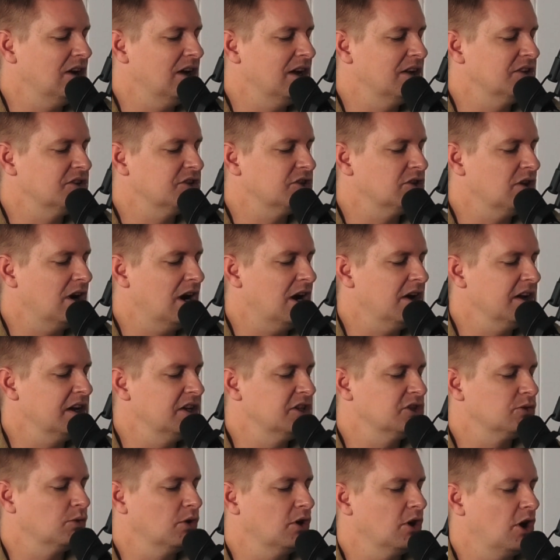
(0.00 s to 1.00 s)

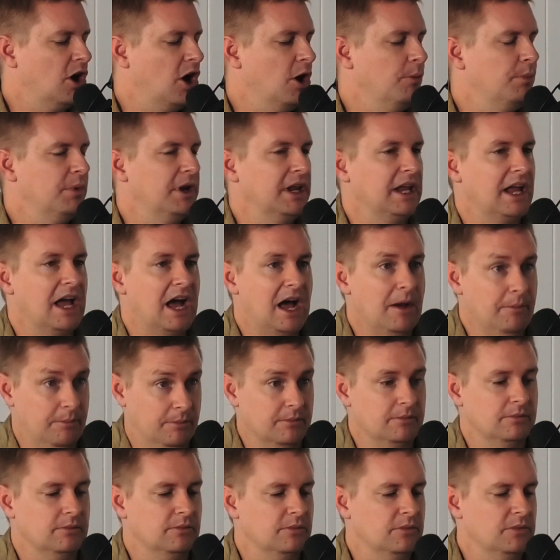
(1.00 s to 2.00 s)
Australians were opening
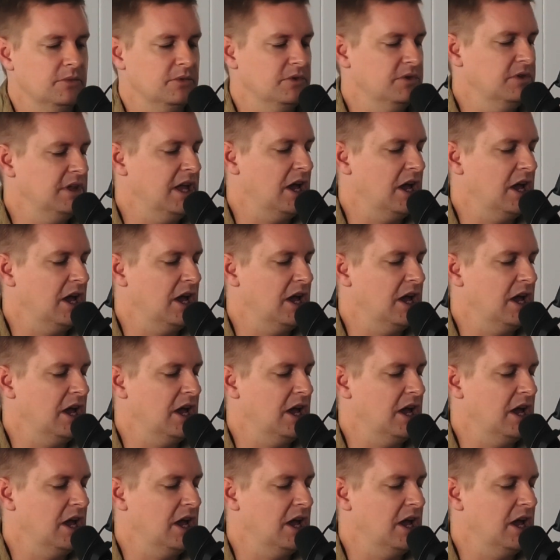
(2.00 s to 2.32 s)
up sure.